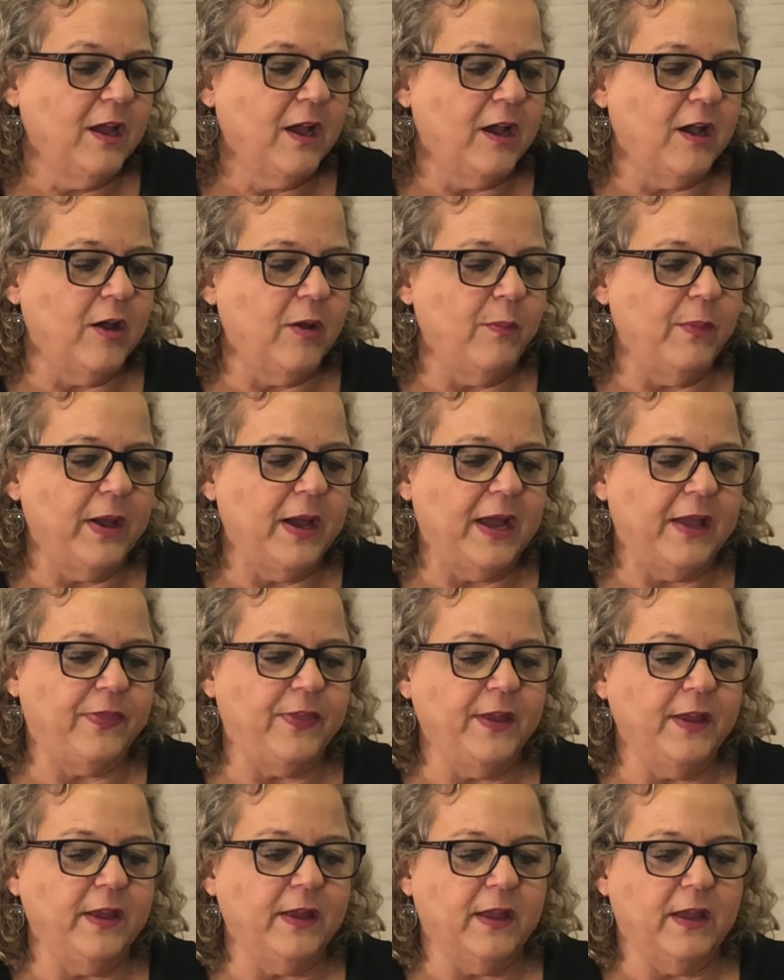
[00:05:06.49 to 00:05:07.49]
I
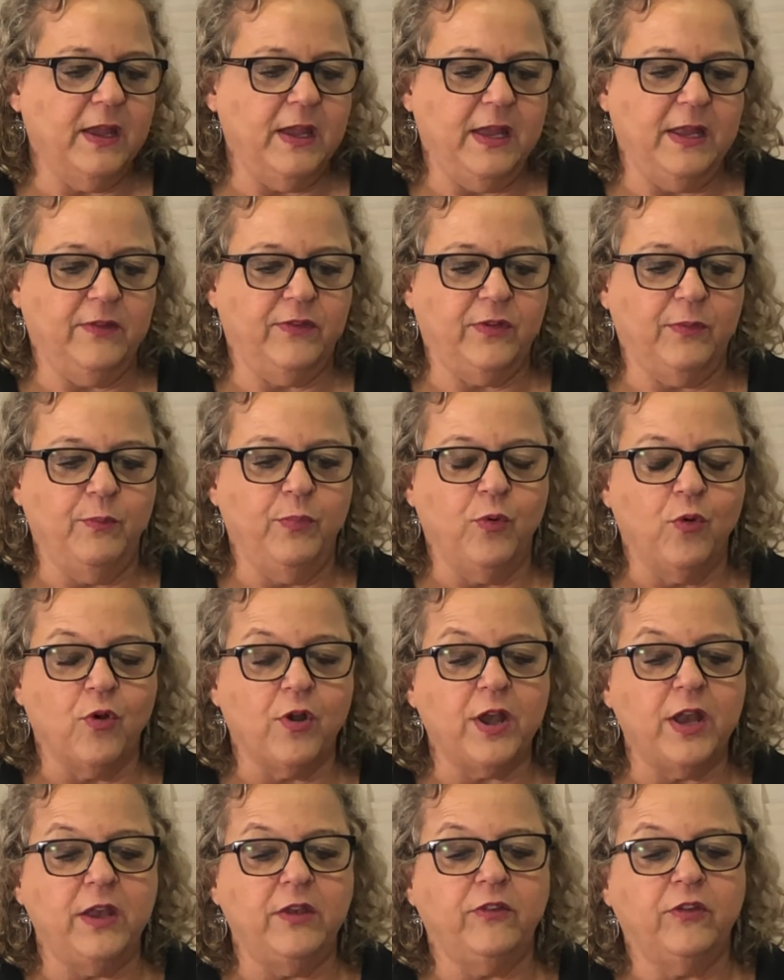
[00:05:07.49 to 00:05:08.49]
think it's
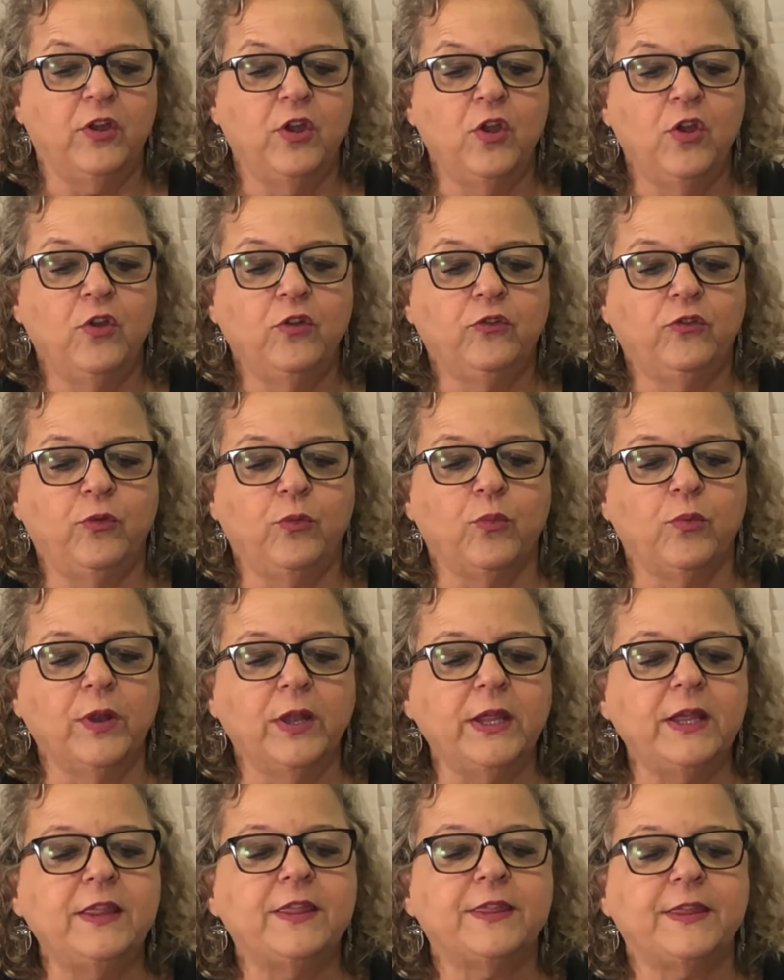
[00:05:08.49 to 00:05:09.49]
important to
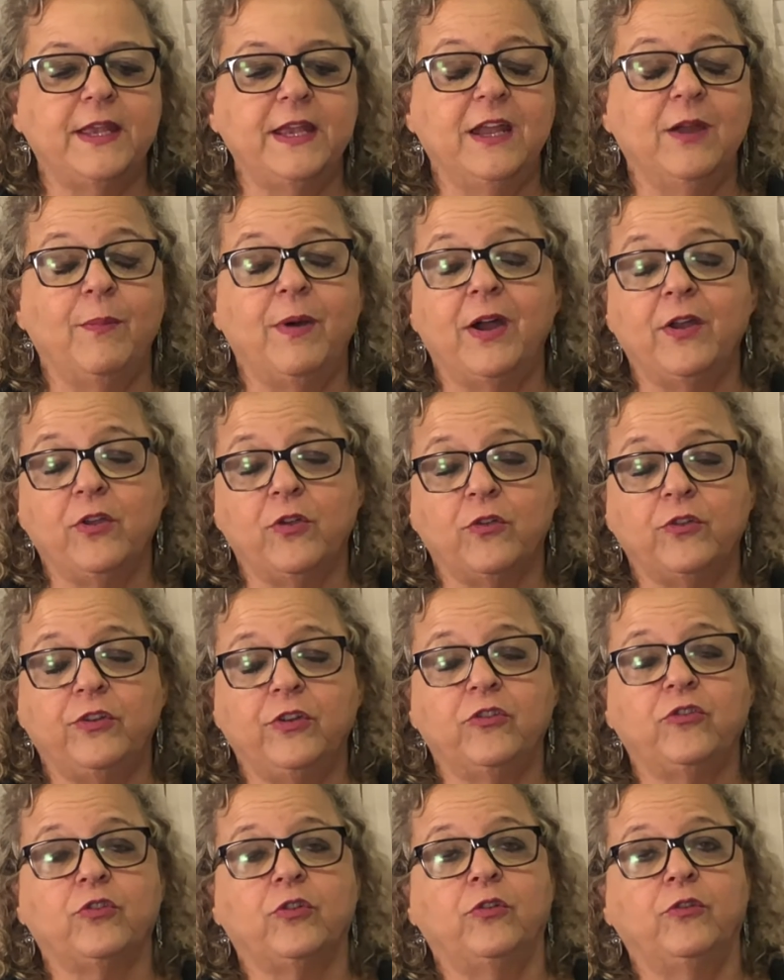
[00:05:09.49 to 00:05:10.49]
really think about your
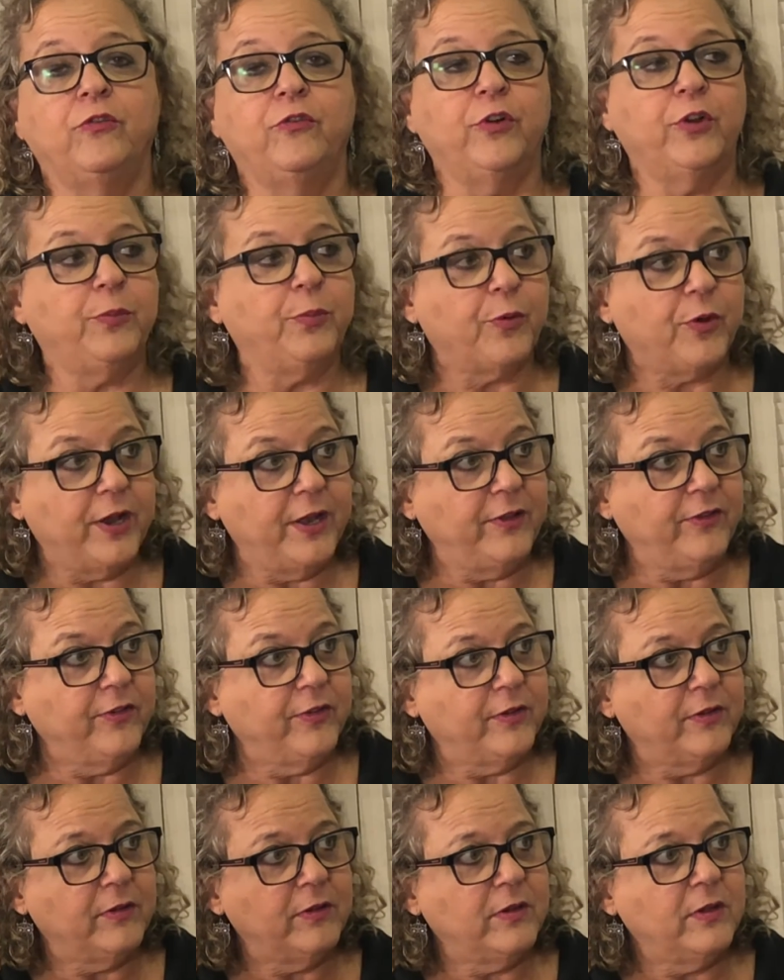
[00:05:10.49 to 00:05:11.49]
digital footprint
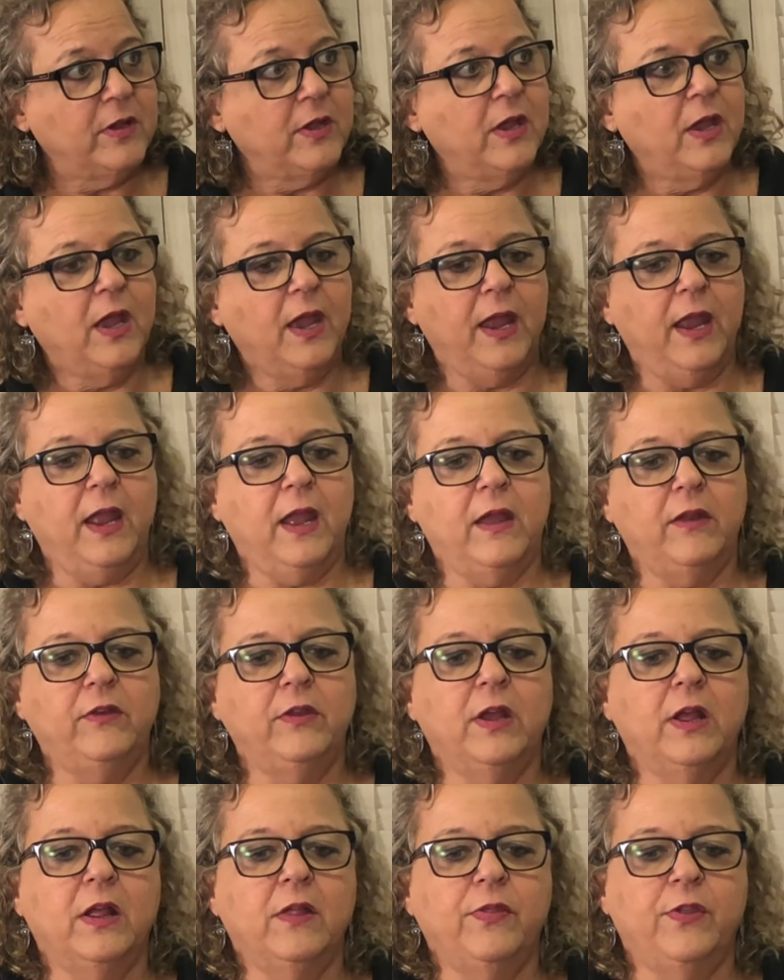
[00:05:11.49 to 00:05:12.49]
And
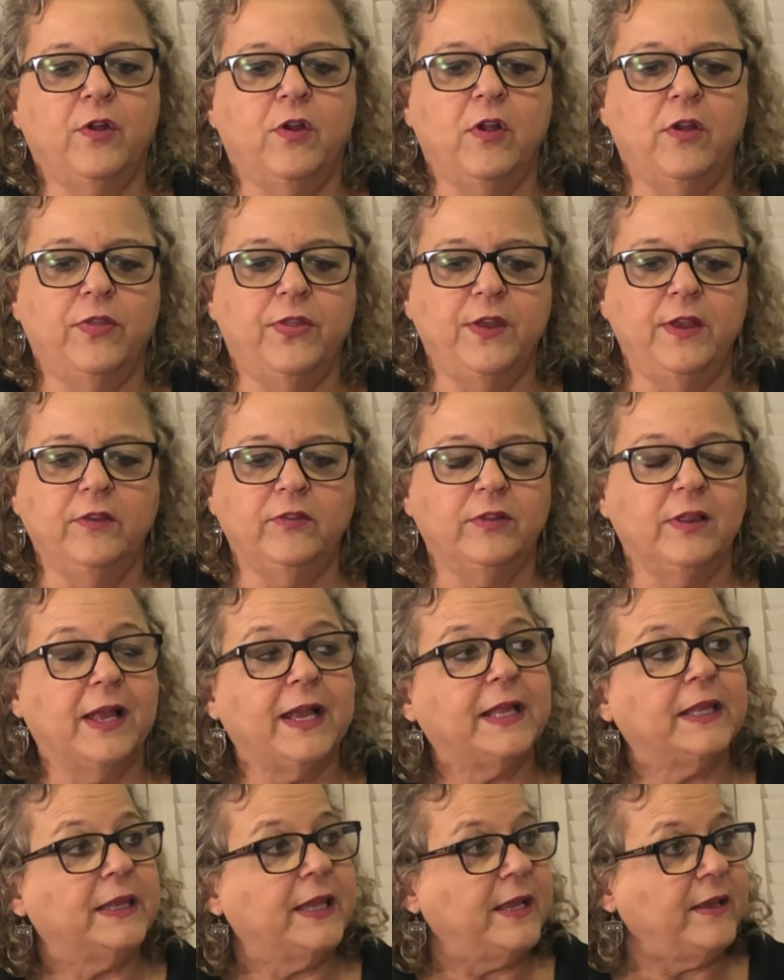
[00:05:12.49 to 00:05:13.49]
there are things like
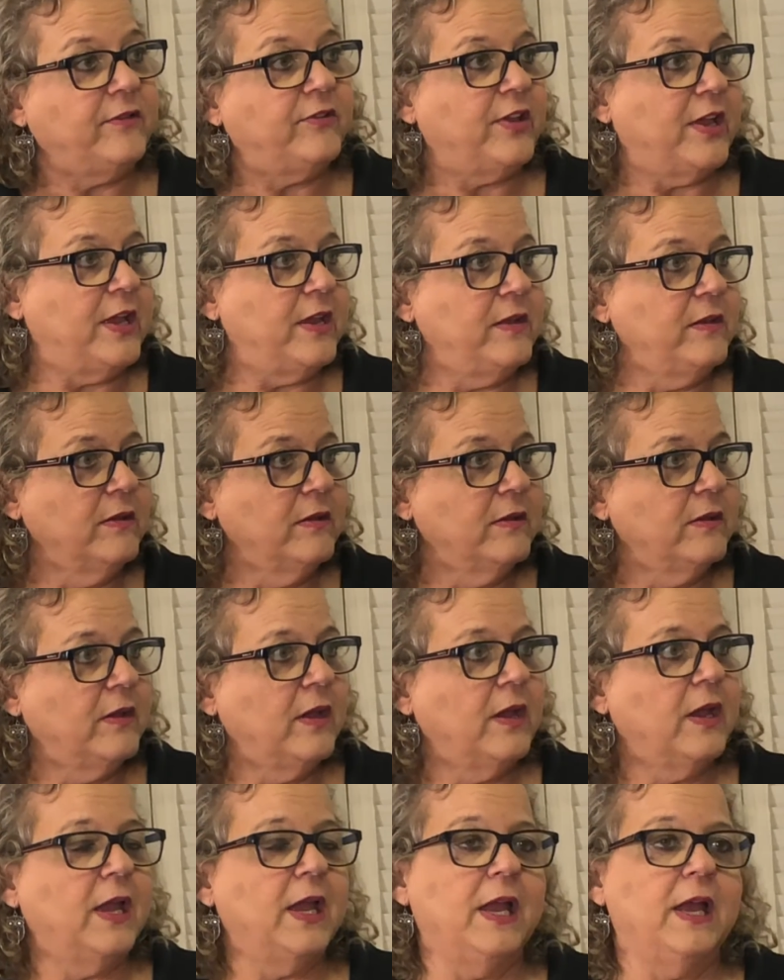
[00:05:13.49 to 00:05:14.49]
LinkedIn,
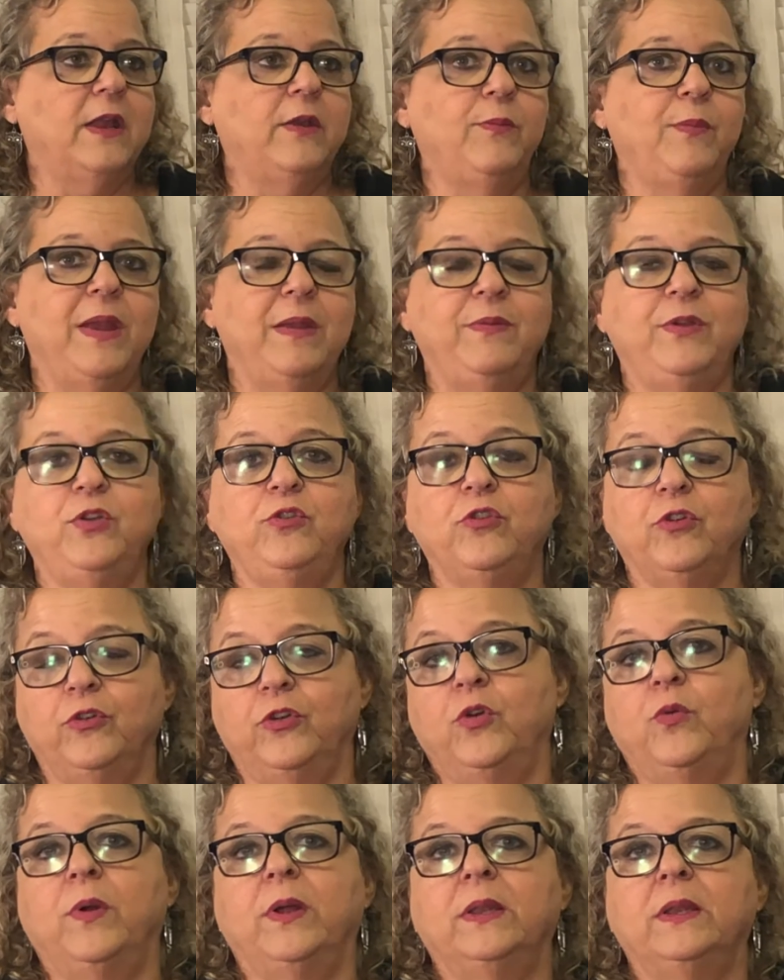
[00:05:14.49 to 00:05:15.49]
and maybe you don't
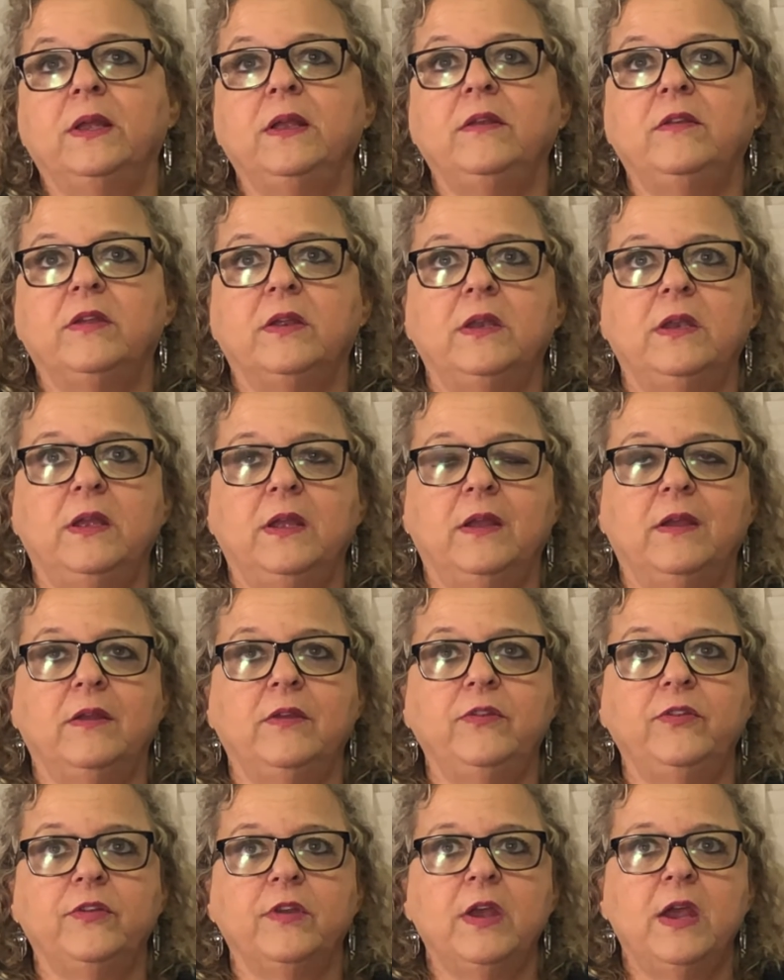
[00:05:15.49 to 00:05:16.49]
know what LinkedIn
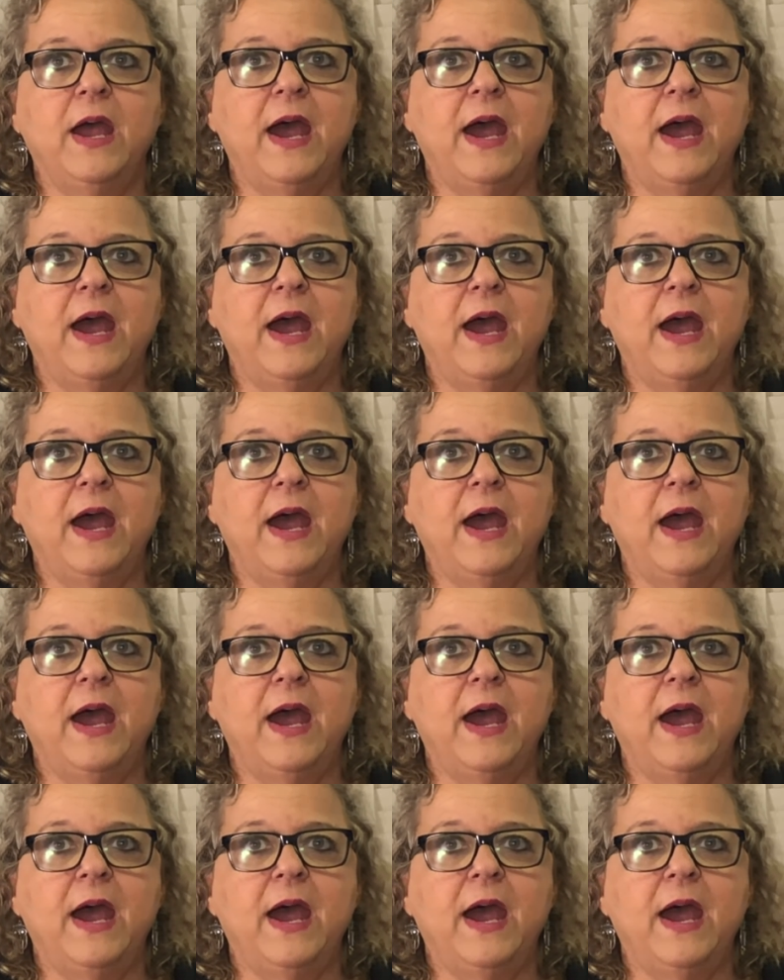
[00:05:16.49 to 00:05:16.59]
is.